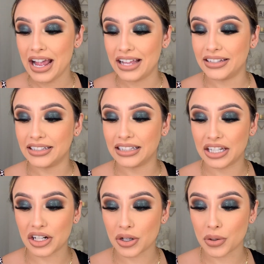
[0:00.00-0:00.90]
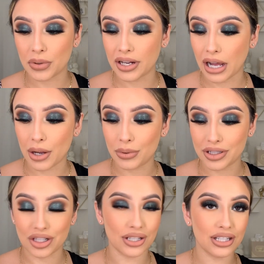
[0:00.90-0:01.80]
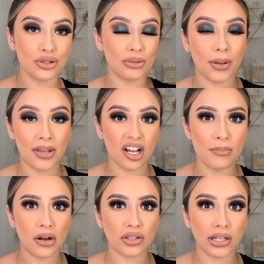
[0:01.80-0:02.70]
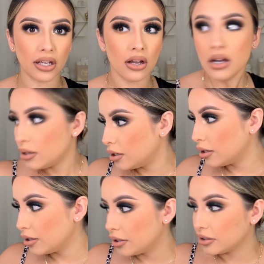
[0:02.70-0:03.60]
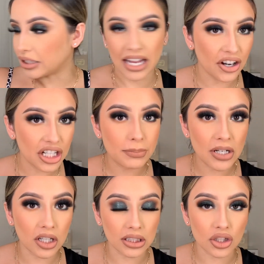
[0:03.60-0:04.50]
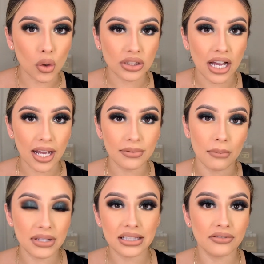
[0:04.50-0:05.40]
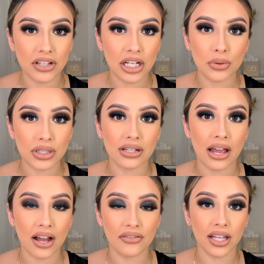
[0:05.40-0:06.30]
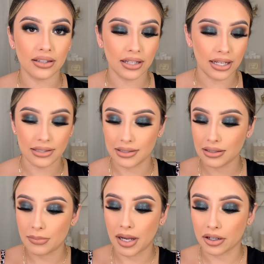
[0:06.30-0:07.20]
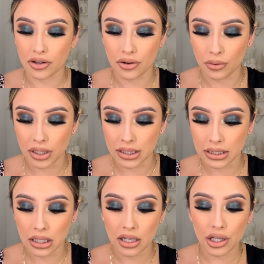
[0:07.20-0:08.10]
And then later when I was just doing my makeup, I was like, the air's been on this whole time. That means the video is gonna have like the AC in the back, or the noise.